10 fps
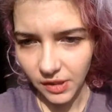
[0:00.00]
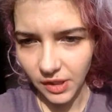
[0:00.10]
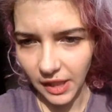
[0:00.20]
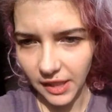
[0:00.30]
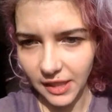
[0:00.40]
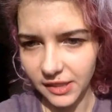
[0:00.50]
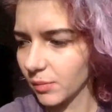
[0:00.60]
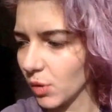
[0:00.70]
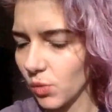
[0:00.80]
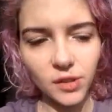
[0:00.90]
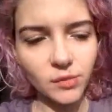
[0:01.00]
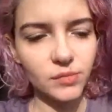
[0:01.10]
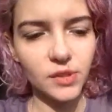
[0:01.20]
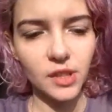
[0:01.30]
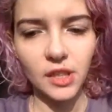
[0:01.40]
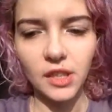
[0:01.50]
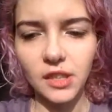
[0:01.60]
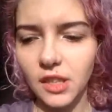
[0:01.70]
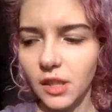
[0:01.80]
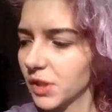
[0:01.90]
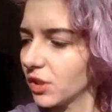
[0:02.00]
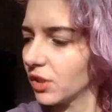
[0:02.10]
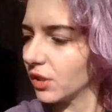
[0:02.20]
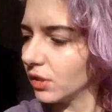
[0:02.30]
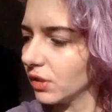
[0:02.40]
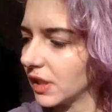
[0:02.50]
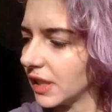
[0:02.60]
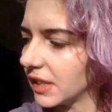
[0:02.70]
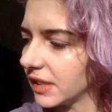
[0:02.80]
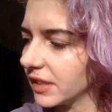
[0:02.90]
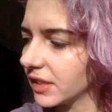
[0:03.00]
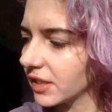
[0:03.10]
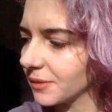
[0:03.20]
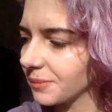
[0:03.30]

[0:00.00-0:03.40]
Okay, that's number 1. Number 2 is,